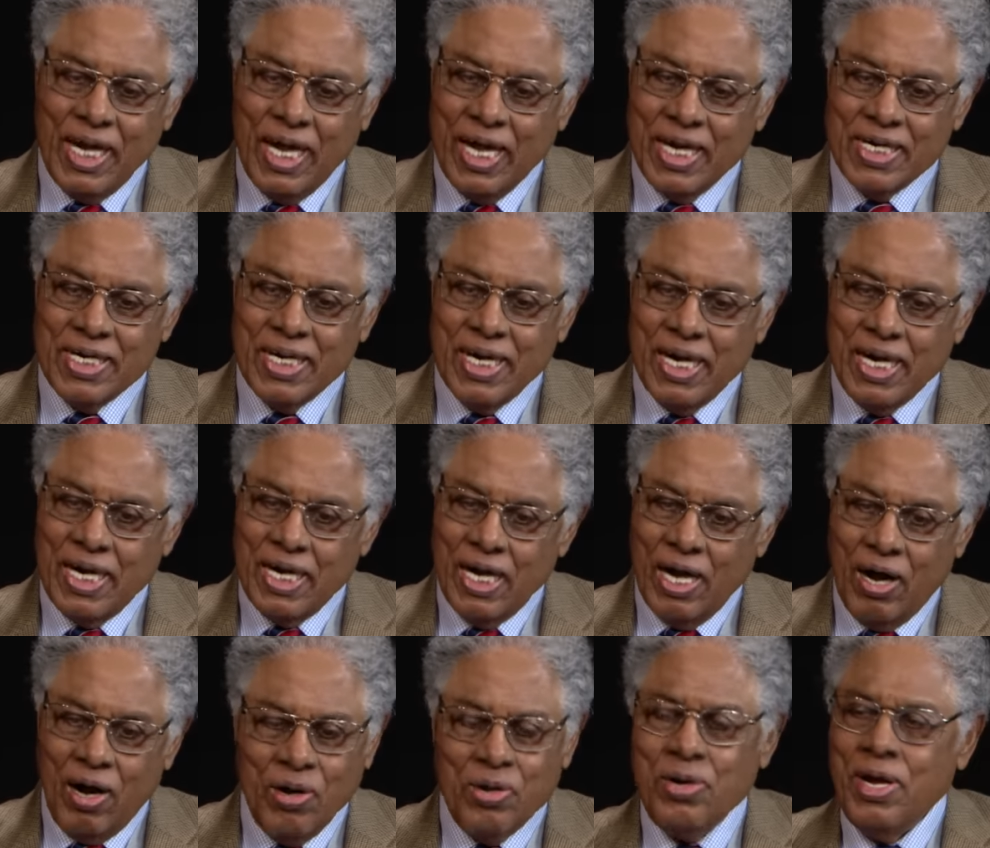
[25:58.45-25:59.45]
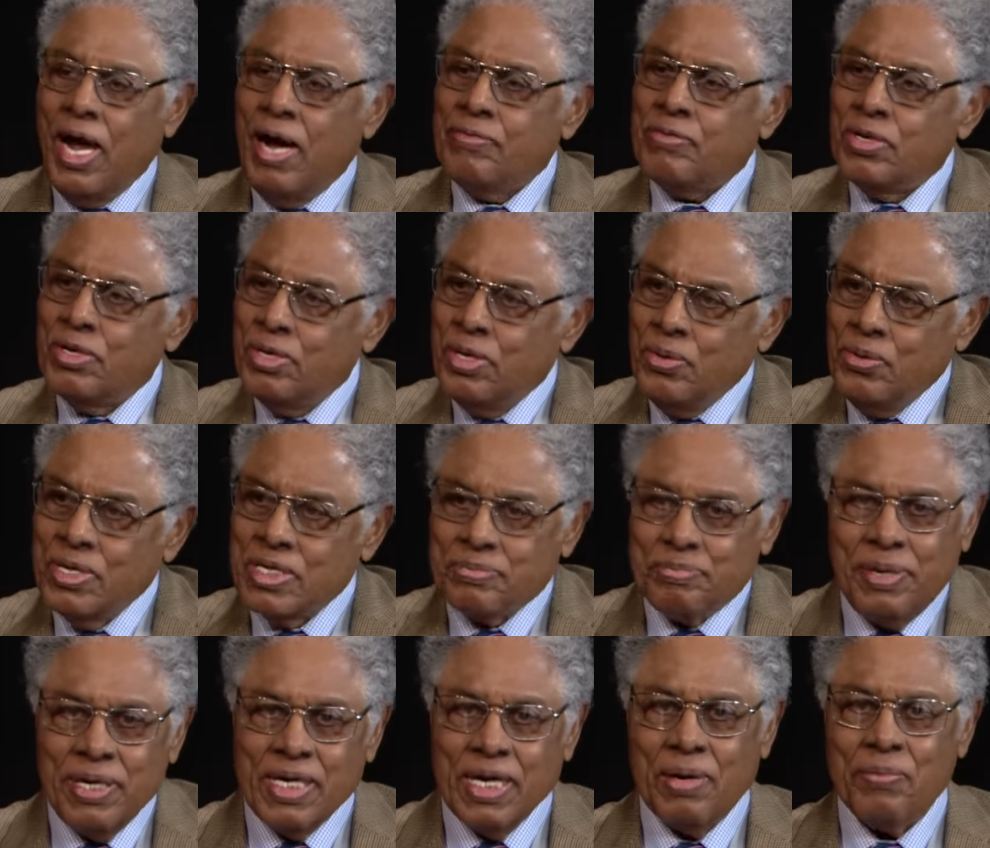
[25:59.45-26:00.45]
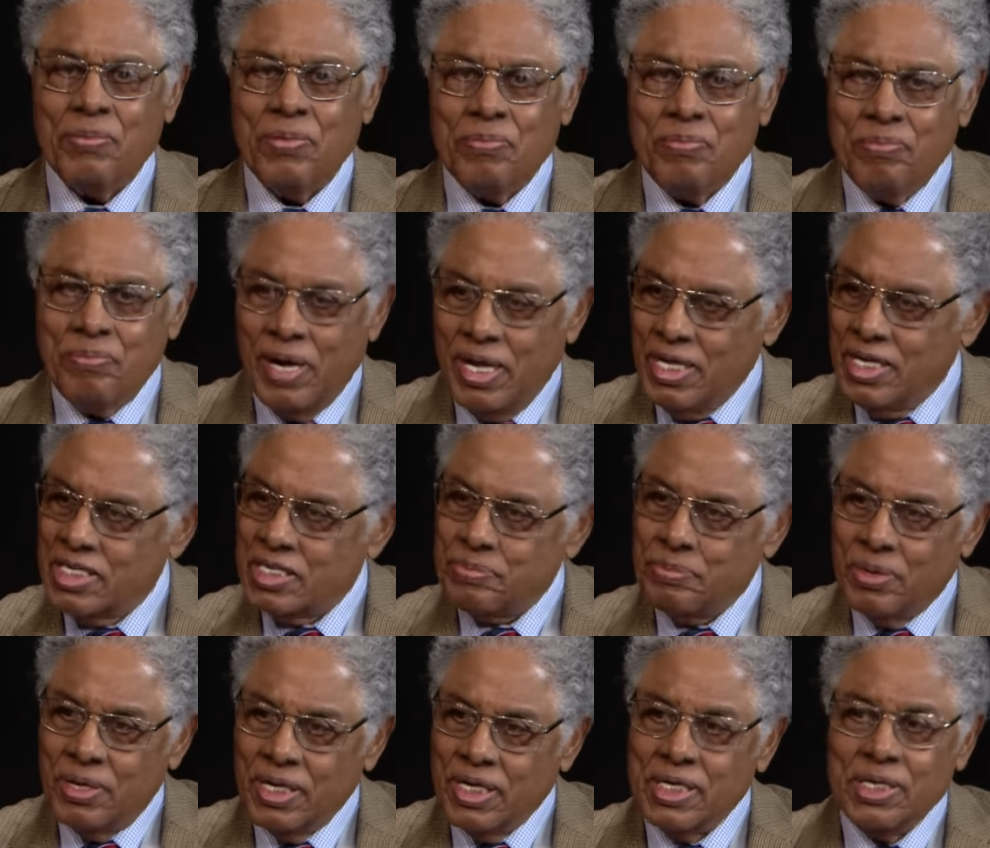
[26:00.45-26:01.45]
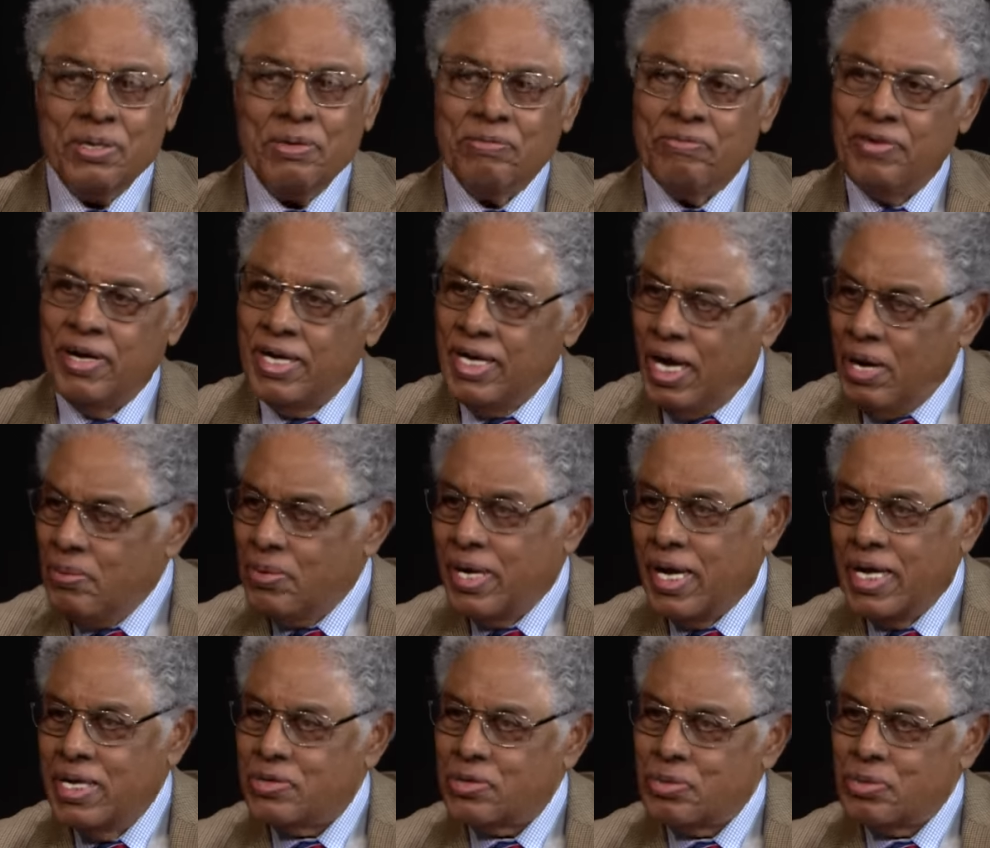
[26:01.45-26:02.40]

And uh, all you have to do is pick up Mellon's book and you'll find out what